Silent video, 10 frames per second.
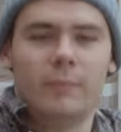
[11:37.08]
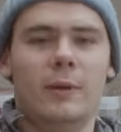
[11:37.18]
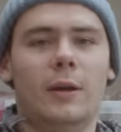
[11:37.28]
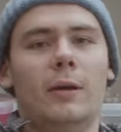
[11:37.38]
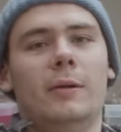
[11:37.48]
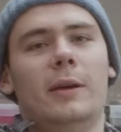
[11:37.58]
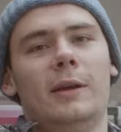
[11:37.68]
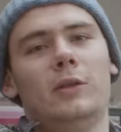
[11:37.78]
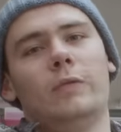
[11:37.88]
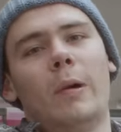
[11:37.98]
you know,
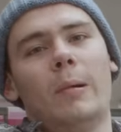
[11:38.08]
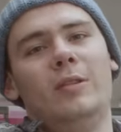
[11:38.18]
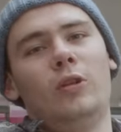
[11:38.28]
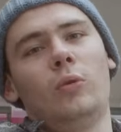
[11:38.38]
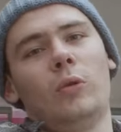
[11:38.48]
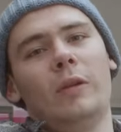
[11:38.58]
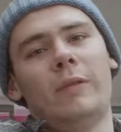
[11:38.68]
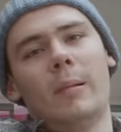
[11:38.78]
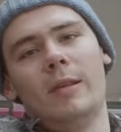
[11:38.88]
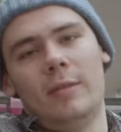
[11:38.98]
you're very tall and
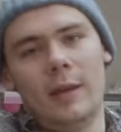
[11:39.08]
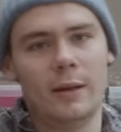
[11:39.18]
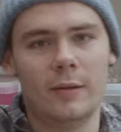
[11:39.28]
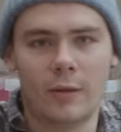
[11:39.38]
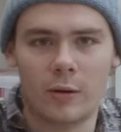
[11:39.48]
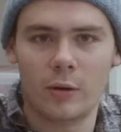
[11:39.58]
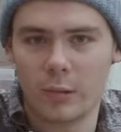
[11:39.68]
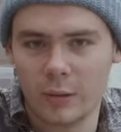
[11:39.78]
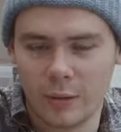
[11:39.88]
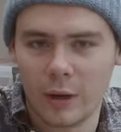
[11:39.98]
very thin, so
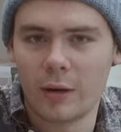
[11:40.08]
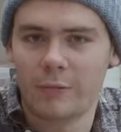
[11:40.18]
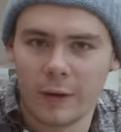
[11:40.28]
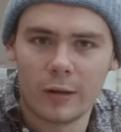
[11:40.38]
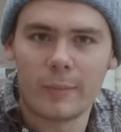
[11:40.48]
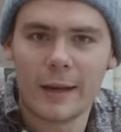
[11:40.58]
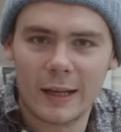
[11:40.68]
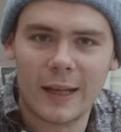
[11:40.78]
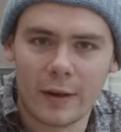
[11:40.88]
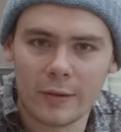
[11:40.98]
you're kind of
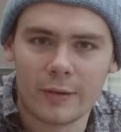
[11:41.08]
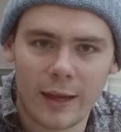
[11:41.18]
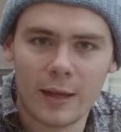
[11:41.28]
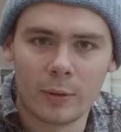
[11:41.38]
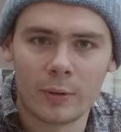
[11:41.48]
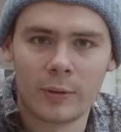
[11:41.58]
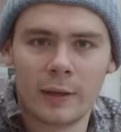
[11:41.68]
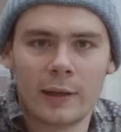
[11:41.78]
fundamentally unstable.